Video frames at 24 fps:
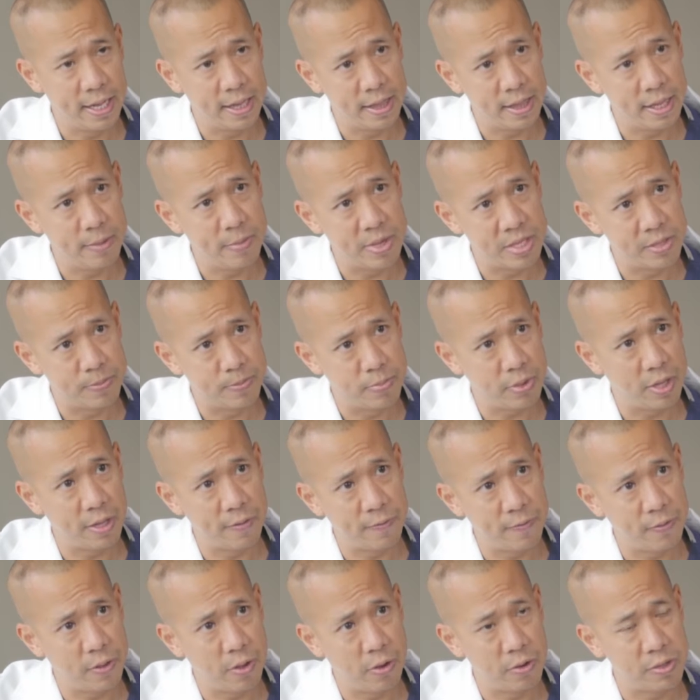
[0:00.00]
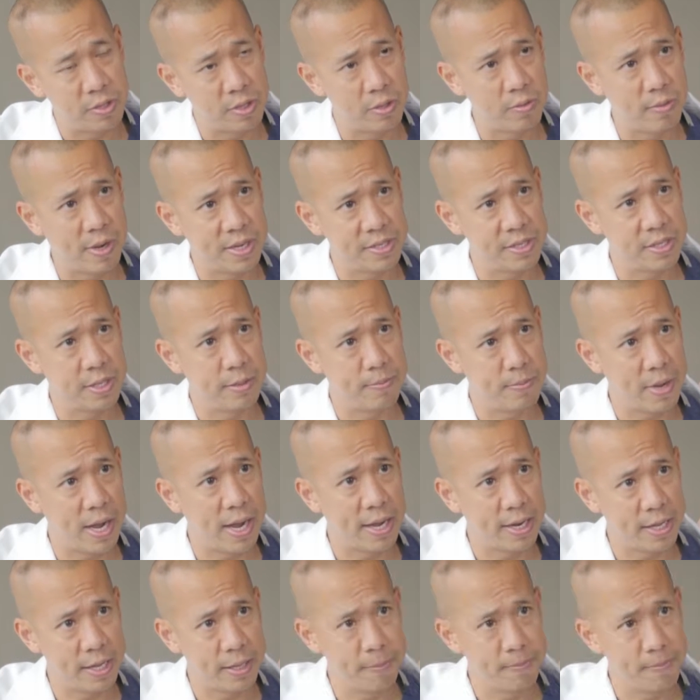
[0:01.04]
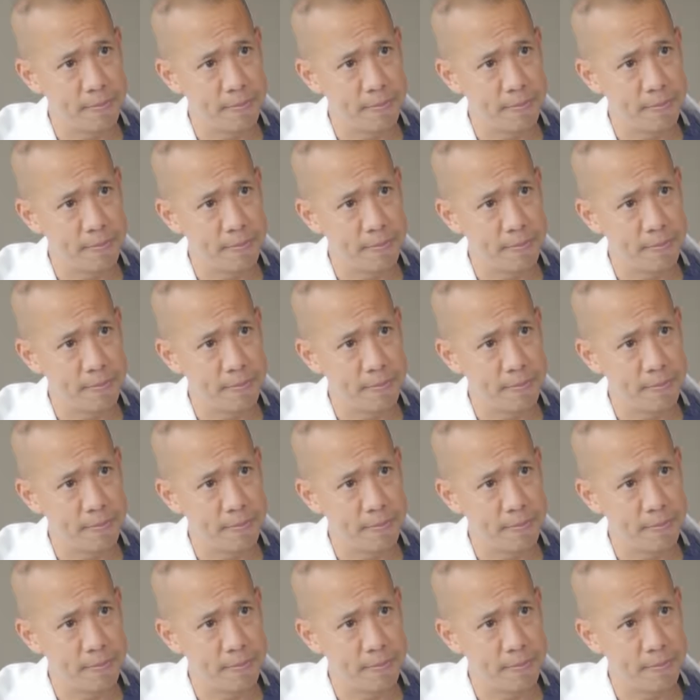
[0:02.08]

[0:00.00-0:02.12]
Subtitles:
it limits blood flow to the rest of the body.